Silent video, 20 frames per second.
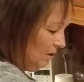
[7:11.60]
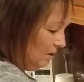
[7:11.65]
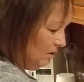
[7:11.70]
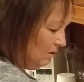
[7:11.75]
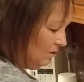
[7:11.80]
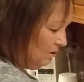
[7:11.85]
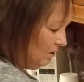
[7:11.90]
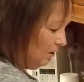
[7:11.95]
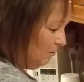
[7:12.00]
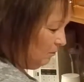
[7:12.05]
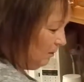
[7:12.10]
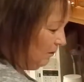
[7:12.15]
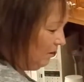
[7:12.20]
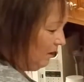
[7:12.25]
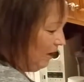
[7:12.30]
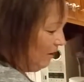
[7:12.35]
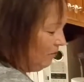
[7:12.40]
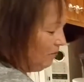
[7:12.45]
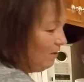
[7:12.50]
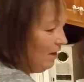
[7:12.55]
So we've
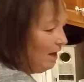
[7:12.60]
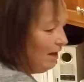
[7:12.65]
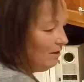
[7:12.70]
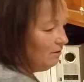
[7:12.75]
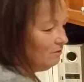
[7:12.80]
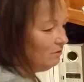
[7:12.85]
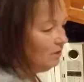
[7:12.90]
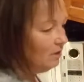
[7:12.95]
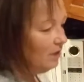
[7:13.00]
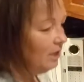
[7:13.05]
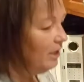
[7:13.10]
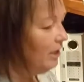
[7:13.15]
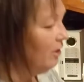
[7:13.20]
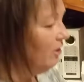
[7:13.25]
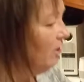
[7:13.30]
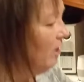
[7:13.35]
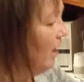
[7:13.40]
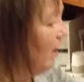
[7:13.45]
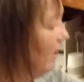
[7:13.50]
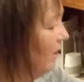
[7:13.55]
got that on
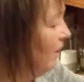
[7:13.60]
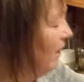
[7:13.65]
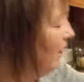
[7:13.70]
there, and